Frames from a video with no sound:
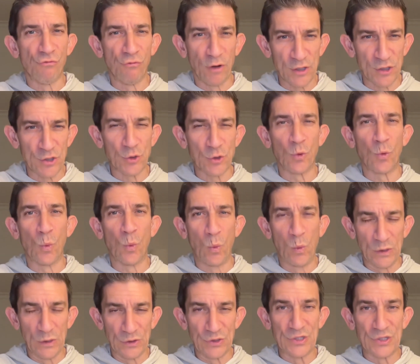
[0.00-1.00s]
Russell
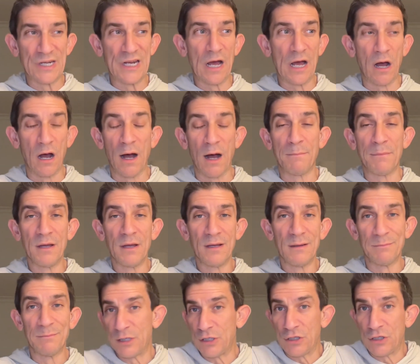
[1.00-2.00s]
Wilson up,
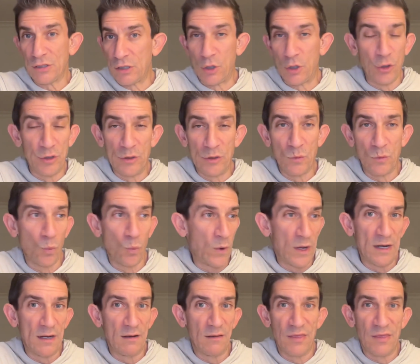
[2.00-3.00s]
but couldn't
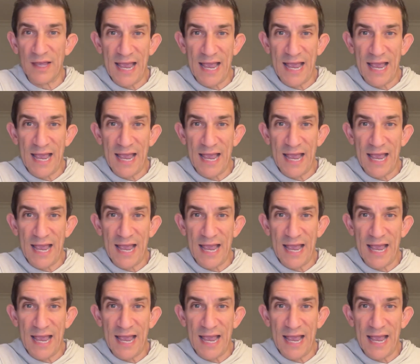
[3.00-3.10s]
win the